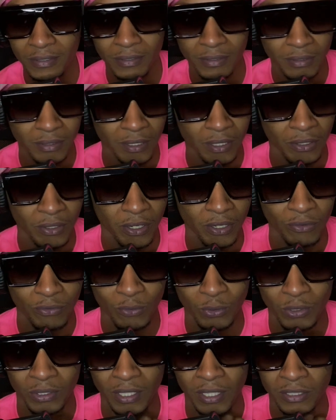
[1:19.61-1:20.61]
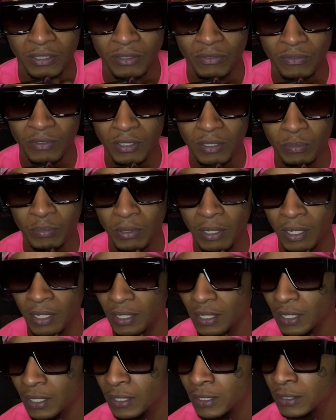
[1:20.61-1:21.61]
Had the 4050
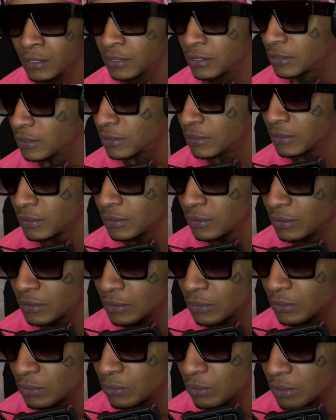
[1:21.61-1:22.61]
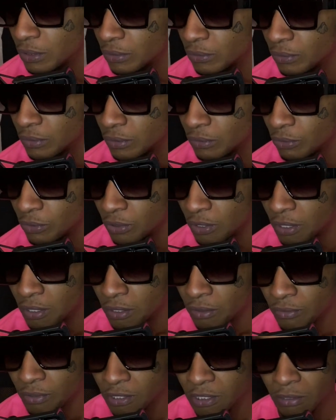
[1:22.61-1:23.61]
podcast with
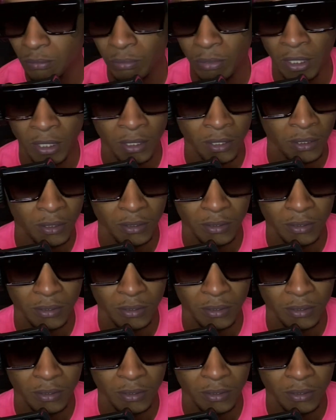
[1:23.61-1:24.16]
Richie B,